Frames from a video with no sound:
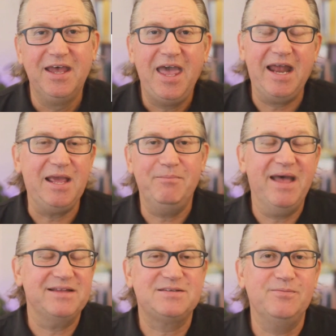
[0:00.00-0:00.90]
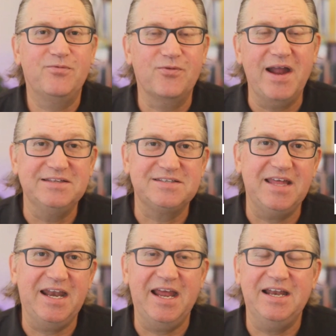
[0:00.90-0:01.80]
And he met some friends
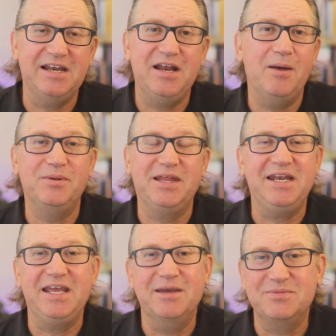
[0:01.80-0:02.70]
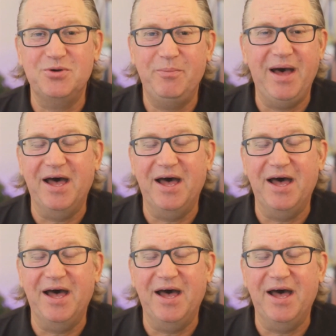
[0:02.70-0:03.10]
that ended up leading him to a pond.